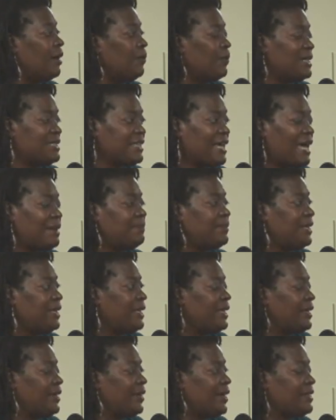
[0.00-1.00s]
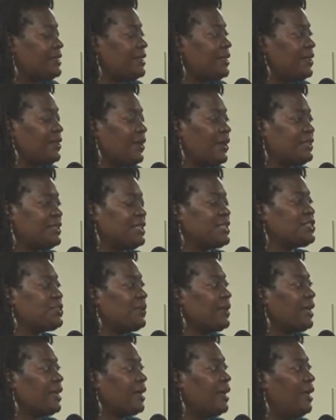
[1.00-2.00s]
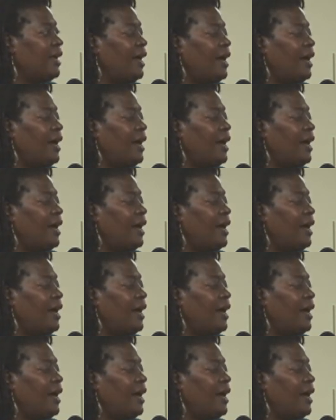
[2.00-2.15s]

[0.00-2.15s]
on what's happening in our district.